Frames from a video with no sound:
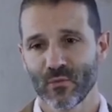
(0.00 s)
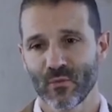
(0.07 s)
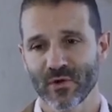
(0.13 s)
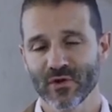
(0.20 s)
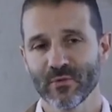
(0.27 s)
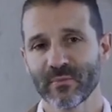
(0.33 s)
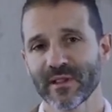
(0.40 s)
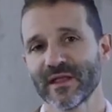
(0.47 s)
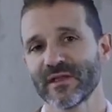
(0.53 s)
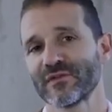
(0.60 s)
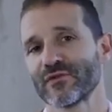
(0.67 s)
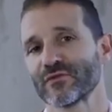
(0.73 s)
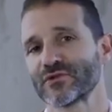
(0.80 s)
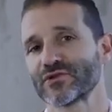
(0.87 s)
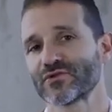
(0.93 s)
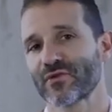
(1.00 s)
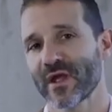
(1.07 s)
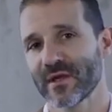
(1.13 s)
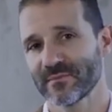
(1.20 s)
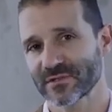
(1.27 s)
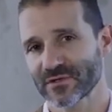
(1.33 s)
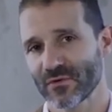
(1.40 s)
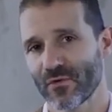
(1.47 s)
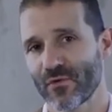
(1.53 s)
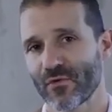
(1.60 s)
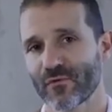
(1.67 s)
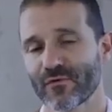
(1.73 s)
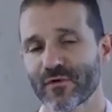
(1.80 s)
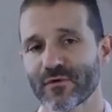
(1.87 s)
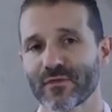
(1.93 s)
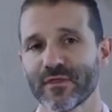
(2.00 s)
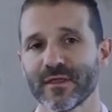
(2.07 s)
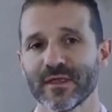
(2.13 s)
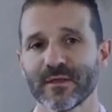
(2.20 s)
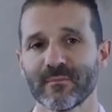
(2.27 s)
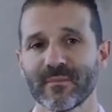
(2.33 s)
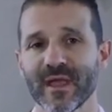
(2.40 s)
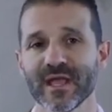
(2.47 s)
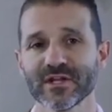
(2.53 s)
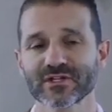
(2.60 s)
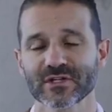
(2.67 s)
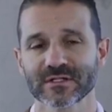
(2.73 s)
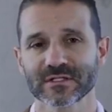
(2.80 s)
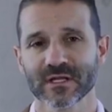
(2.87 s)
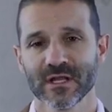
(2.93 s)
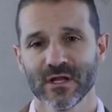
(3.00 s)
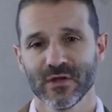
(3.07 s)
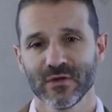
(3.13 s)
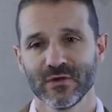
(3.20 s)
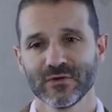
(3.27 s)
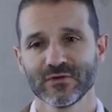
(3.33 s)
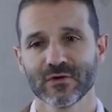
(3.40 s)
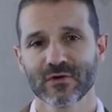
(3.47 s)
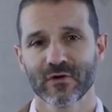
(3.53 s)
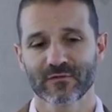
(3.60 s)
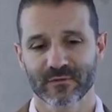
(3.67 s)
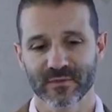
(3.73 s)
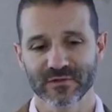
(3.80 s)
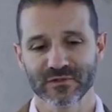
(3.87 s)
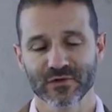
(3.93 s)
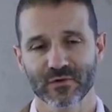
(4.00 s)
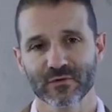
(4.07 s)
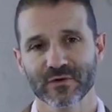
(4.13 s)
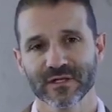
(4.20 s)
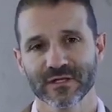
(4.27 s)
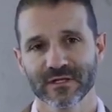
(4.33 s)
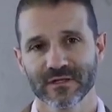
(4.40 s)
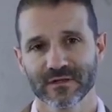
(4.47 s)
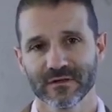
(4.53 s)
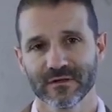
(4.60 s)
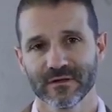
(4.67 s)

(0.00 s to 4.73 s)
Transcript: when you place your drapes over the patient, you don't go from a dirty